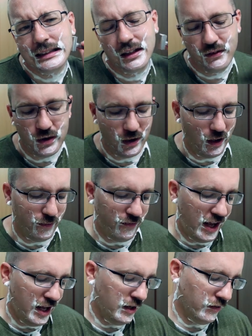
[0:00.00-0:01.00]
If you're a
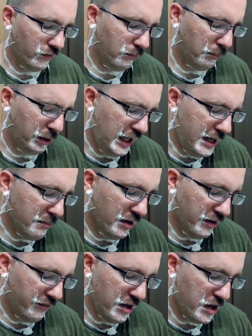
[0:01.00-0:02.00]
fan of blade
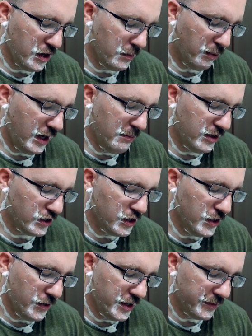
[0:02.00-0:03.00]
buffing, you can pretty much
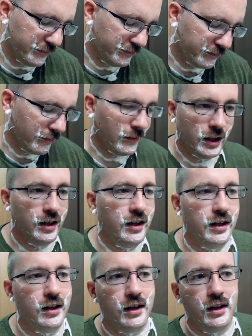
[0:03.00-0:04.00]
do it
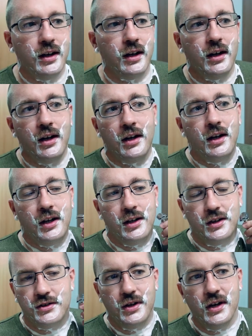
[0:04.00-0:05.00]

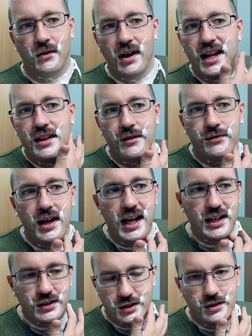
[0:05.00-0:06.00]
until you're red in the
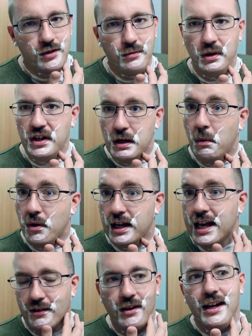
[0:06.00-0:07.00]
face. Well, you won't
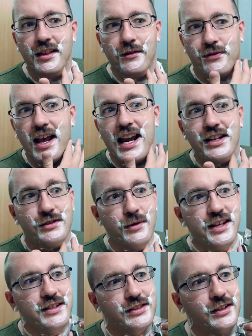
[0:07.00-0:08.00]
get red in the face with
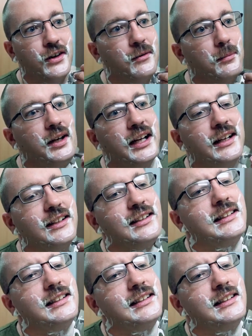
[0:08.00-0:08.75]
this soap, but...